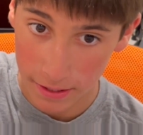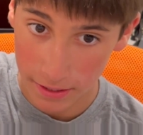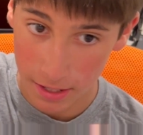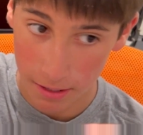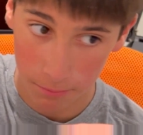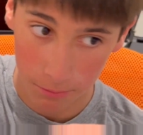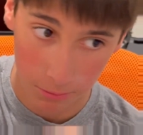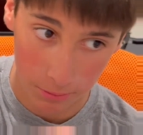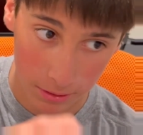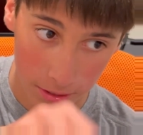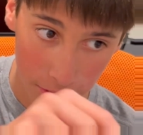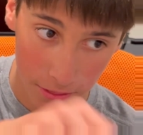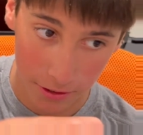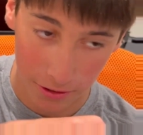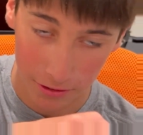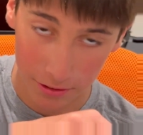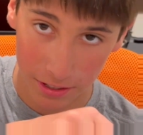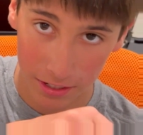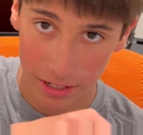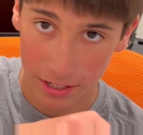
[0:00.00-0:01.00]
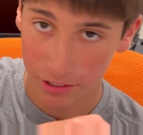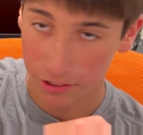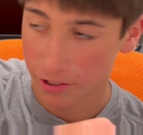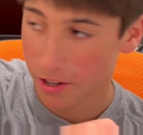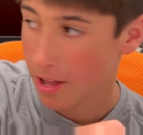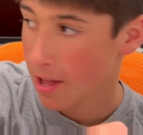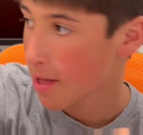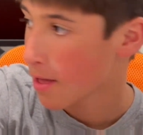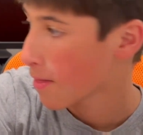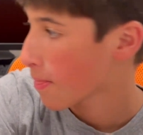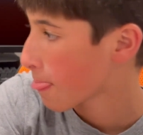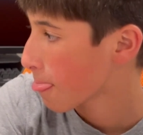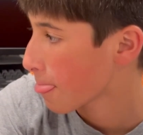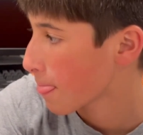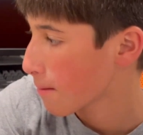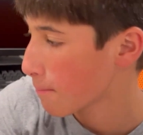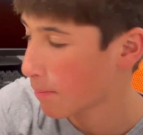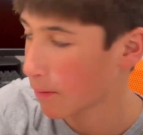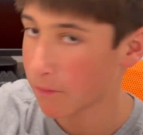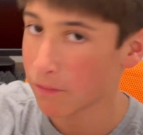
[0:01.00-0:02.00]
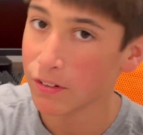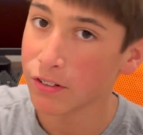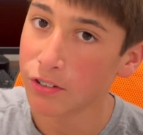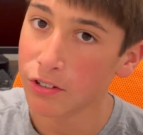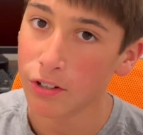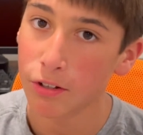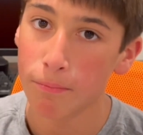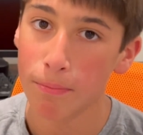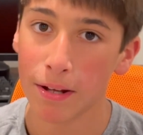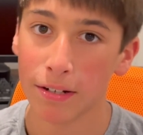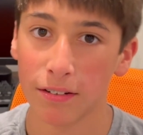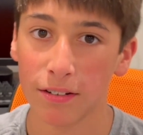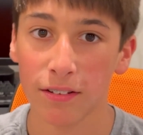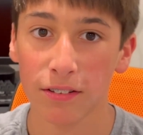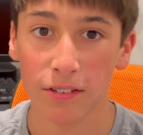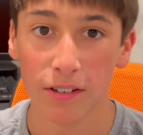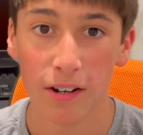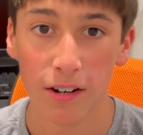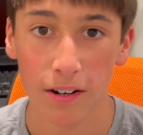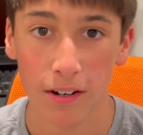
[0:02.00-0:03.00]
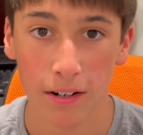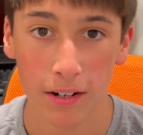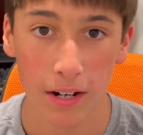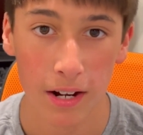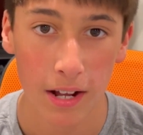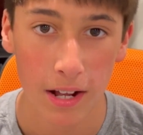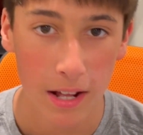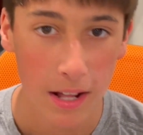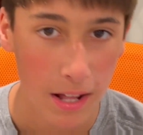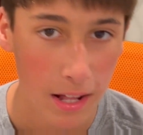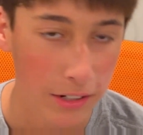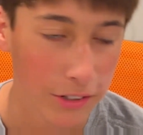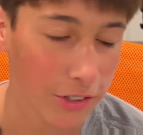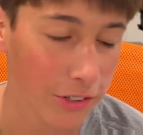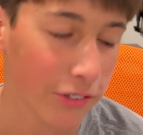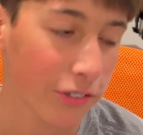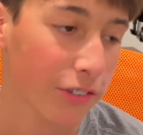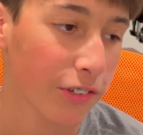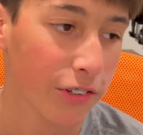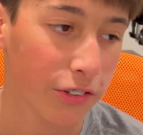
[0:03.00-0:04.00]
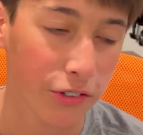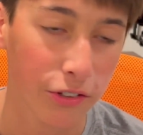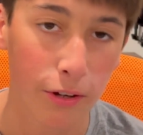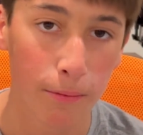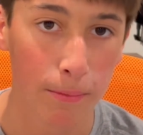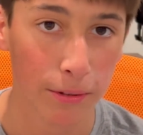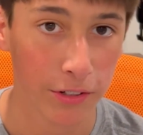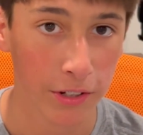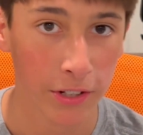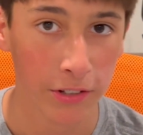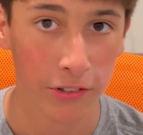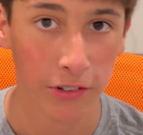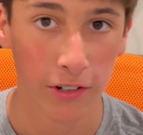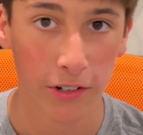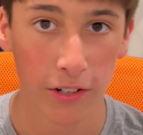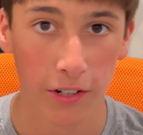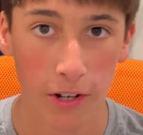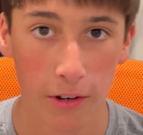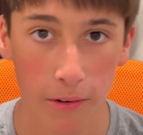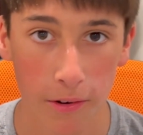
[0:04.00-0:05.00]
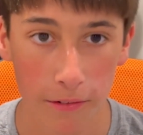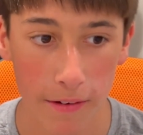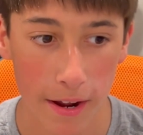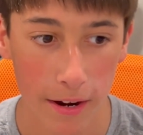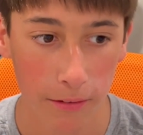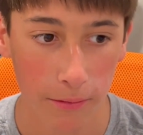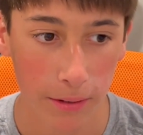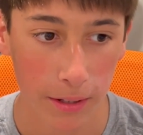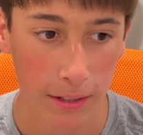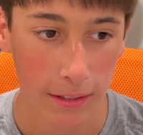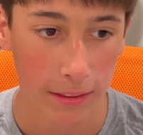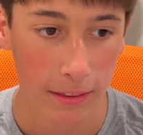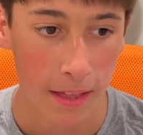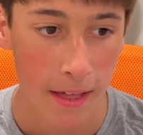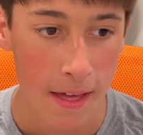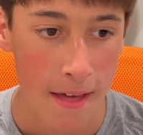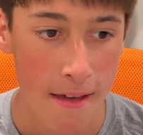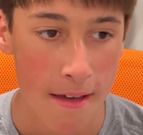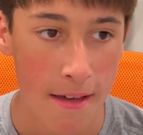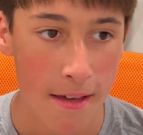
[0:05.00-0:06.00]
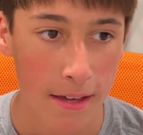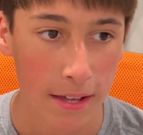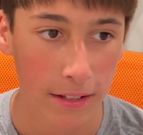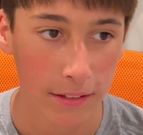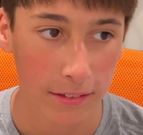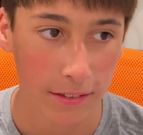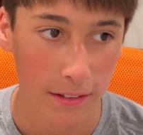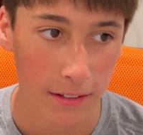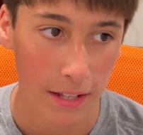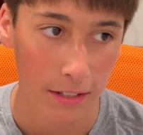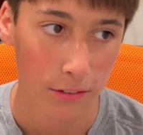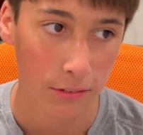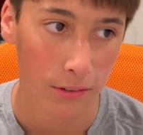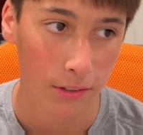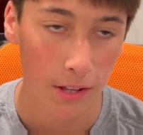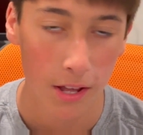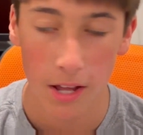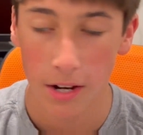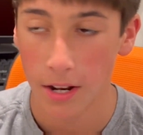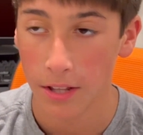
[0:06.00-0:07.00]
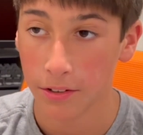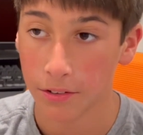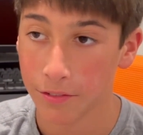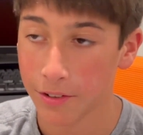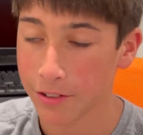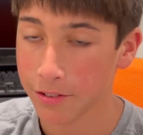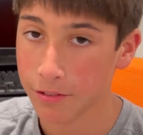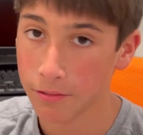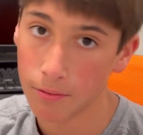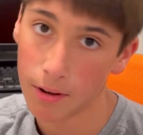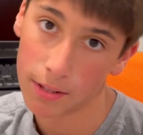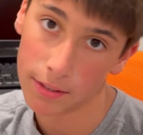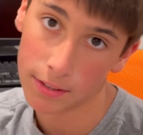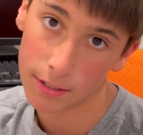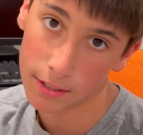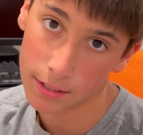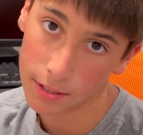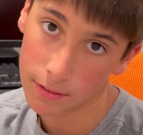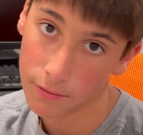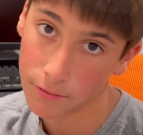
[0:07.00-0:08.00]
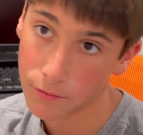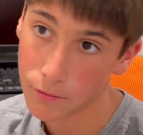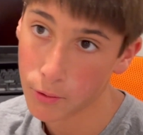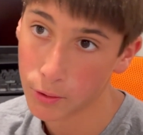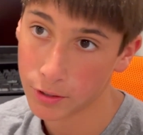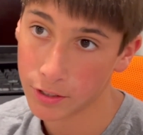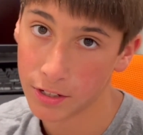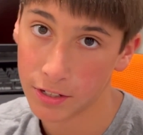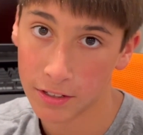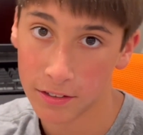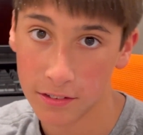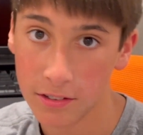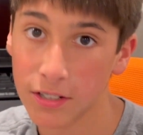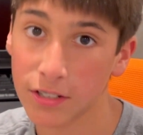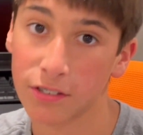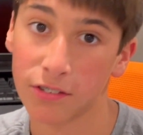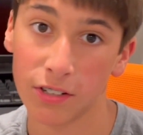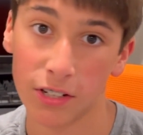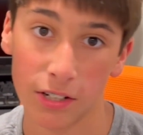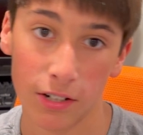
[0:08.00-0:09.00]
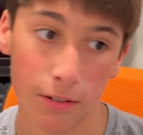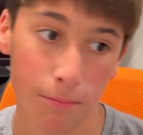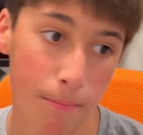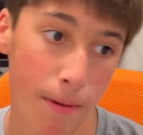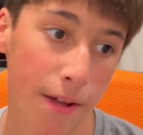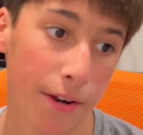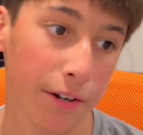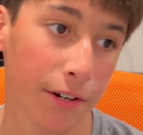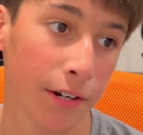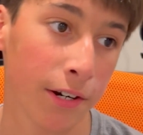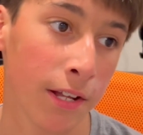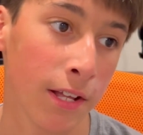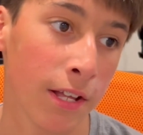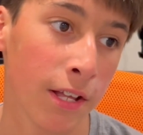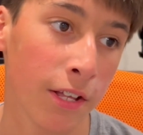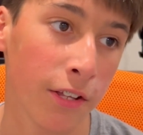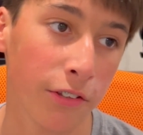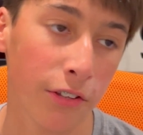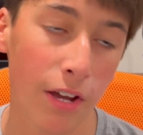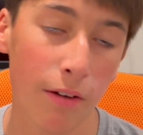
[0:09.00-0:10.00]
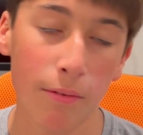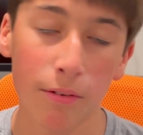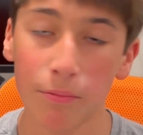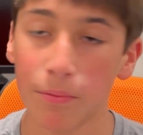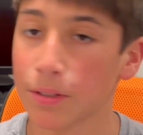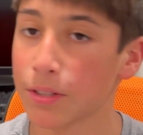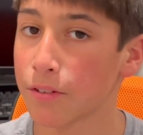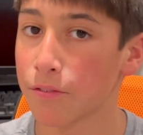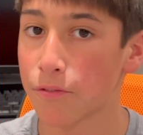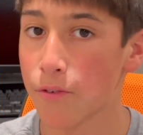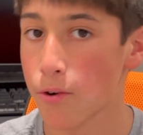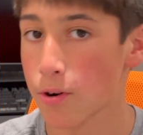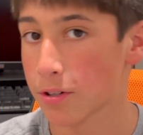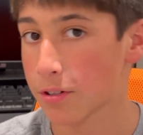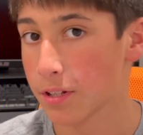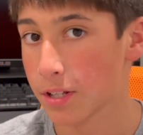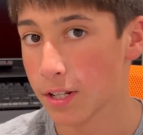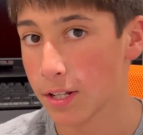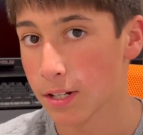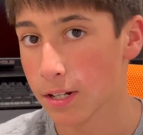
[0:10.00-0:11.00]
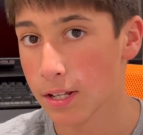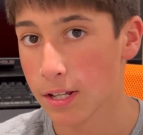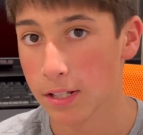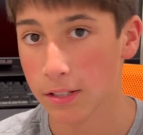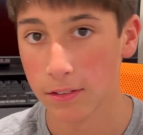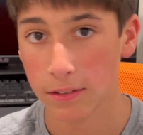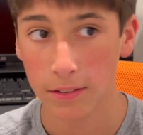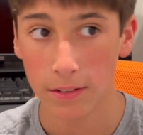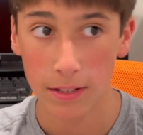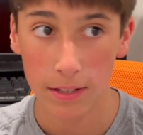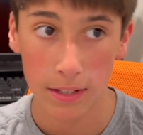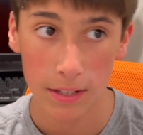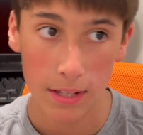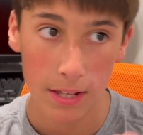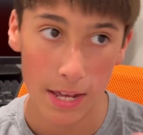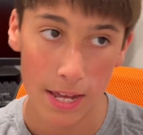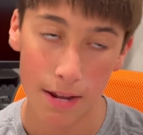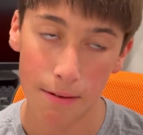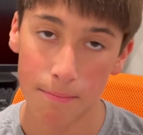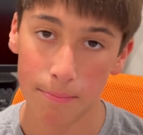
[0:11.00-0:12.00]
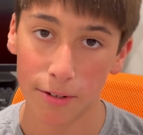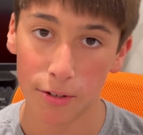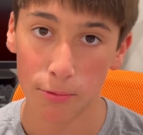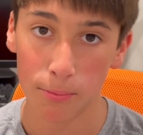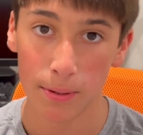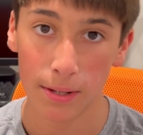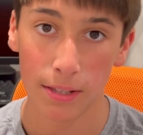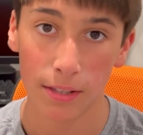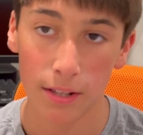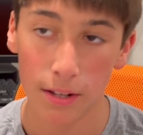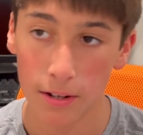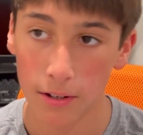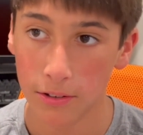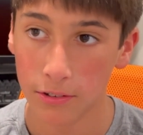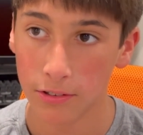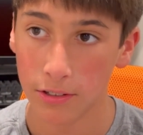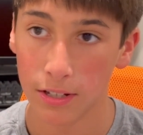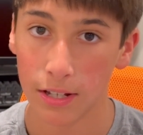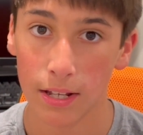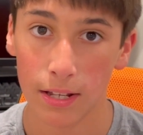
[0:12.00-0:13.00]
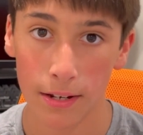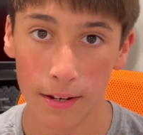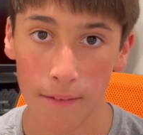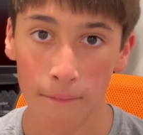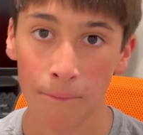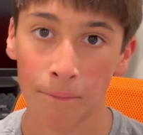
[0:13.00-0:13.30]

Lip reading: comes with the 13-inch, but physical buttons are just so much easier to go around with, and so that's another reason why the 14 and 16 are better. So I went with the 14. It's in between those, and,